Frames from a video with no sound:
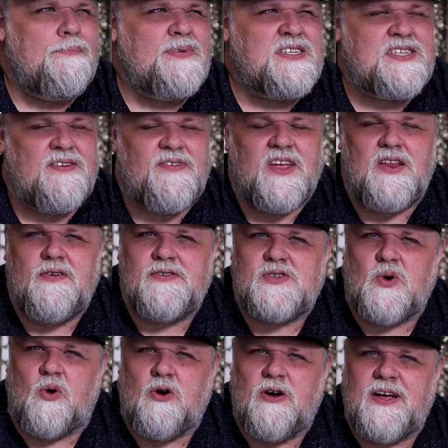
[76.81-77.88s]
Pacific
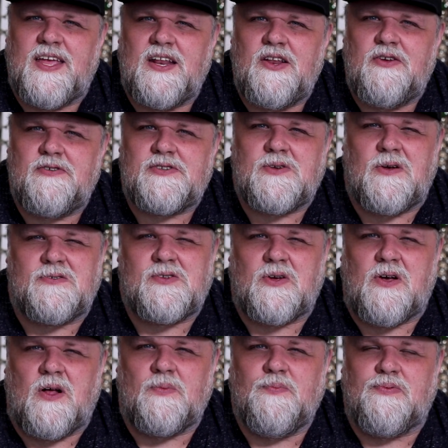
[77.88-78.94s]
newts or Oregon newts, or also
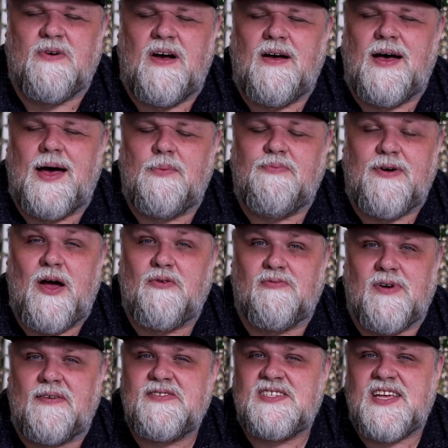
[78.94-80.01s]
called
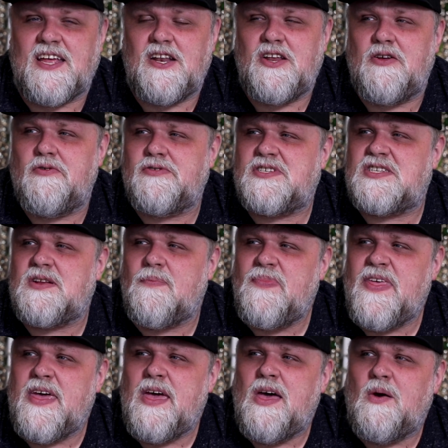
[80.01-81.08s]
brown rough-skinned newts,
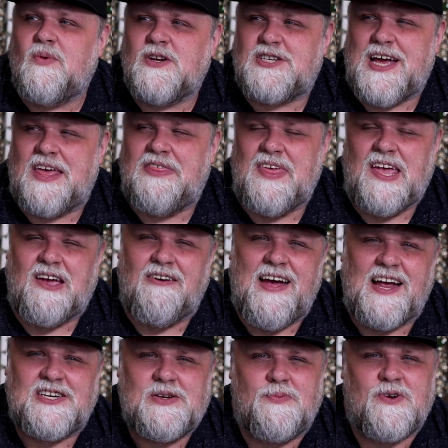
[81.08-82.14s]
which I think are
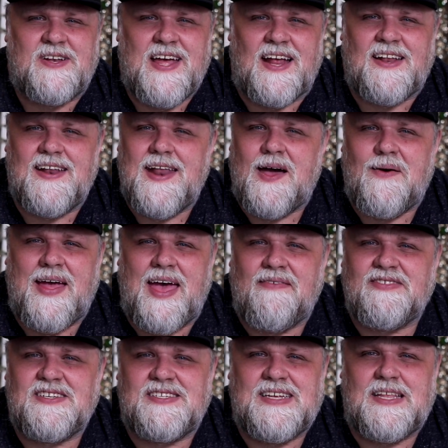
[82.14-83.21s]
actually protected now. I
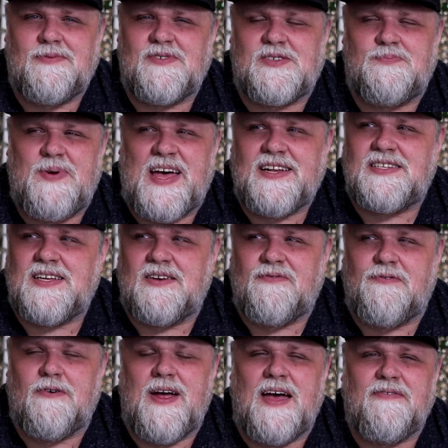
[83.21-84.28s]
haven't seen them as pets in
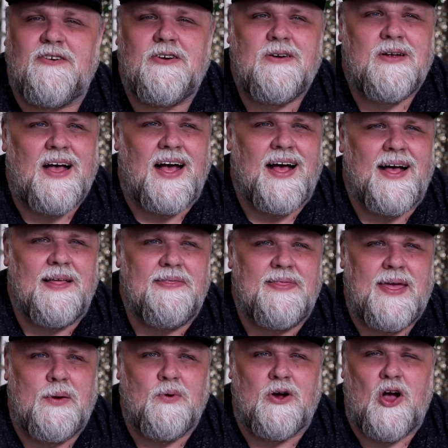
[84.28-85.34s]
forever.
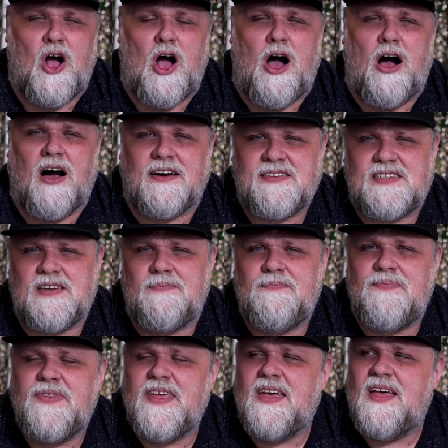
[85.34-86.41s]
They were
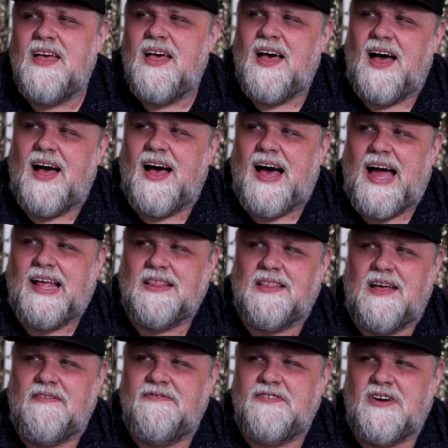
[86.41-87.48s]
awesome. I
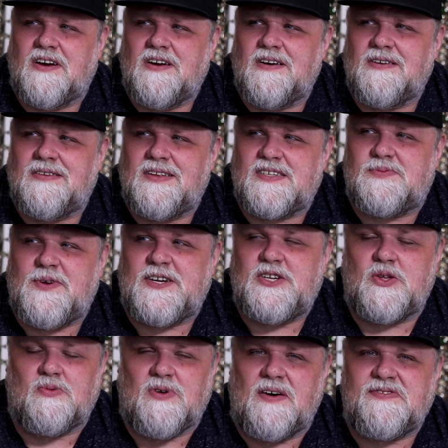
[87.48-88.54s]
loved
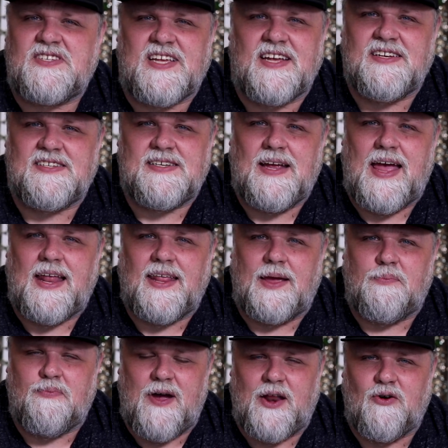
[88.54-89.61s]
especially the rough skins. They had
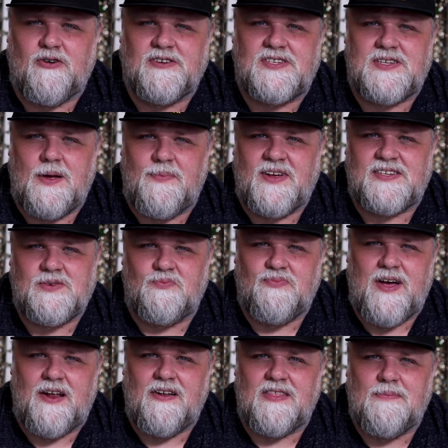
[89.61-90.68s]
like bright orange stomachs and
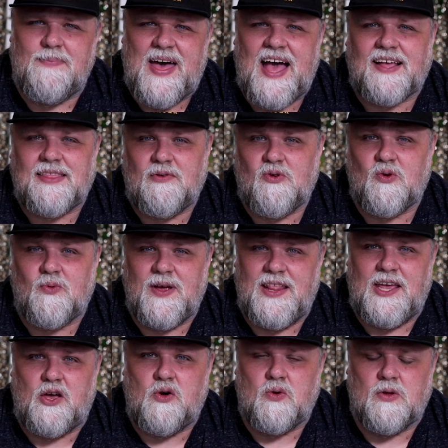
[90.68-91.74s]
brown on the back. They were
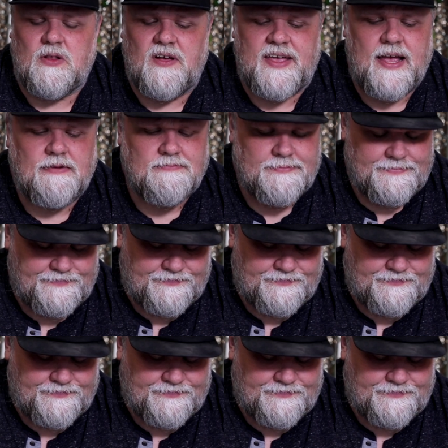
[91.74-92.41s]
really cool looking.